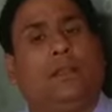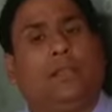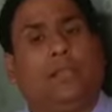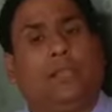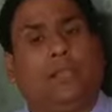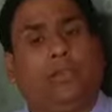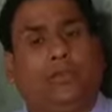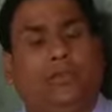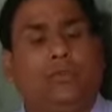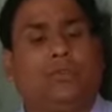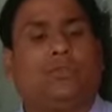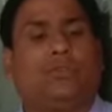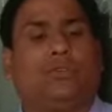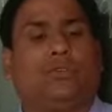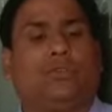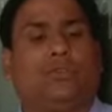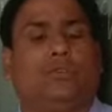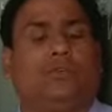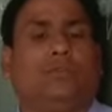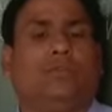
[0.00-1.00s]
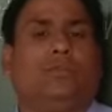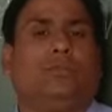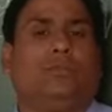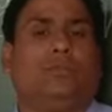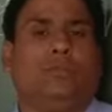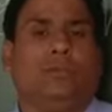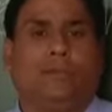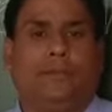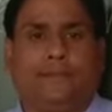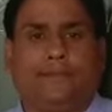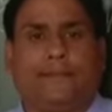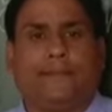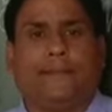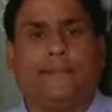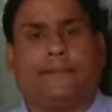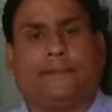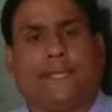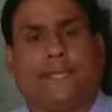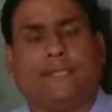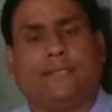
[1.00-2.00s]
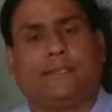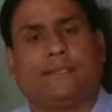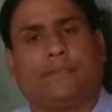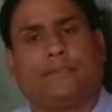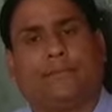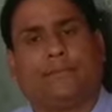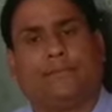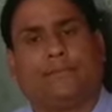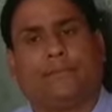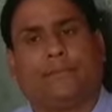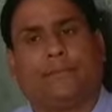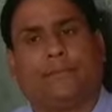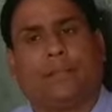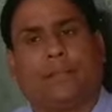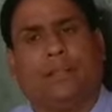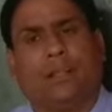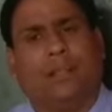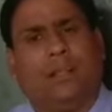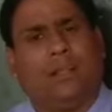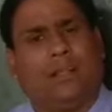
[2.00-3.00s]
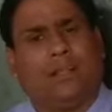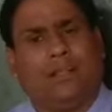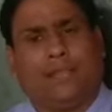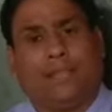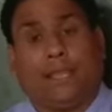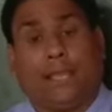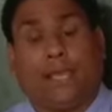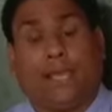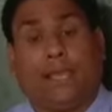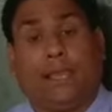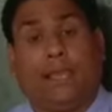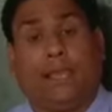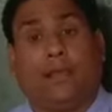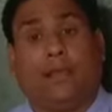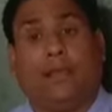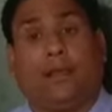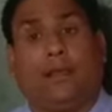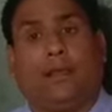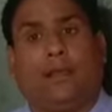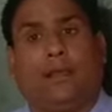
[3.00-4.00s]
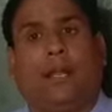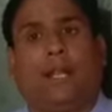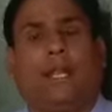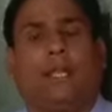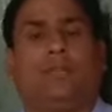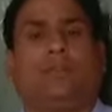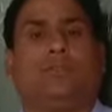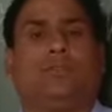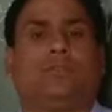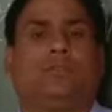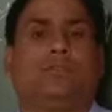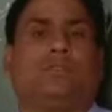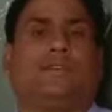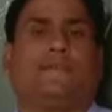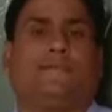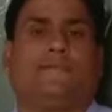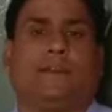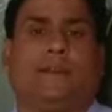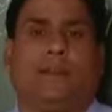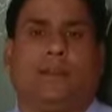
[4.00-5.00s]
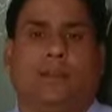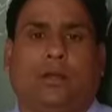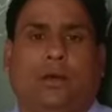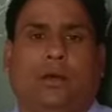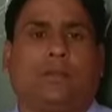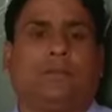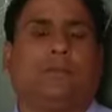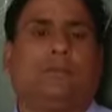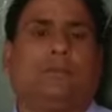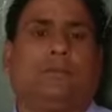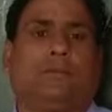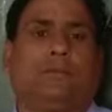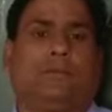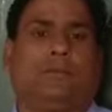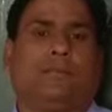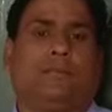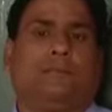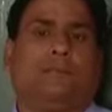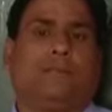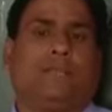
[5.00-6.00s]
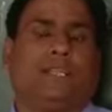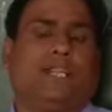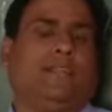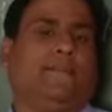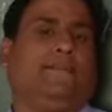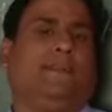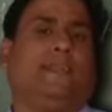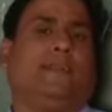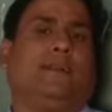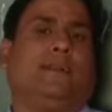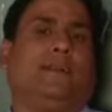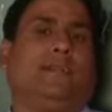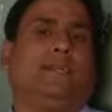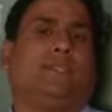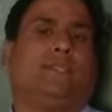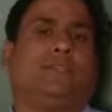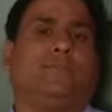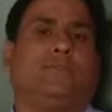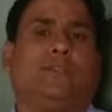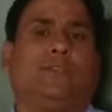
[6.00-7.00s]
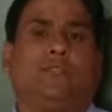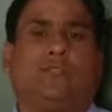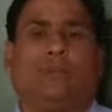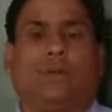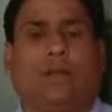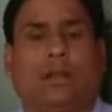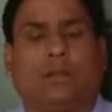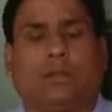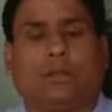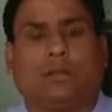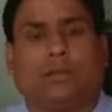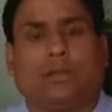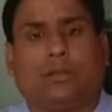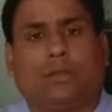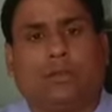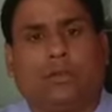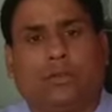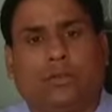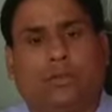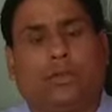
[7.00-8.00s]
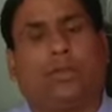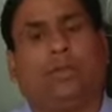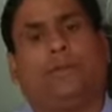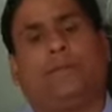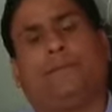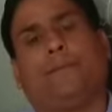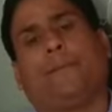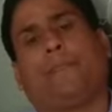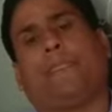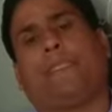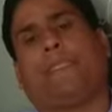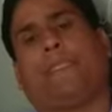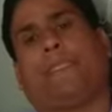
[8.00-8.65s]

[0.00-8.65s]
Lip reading: used to do different things. They had to suffer a lot, the living condition was not good,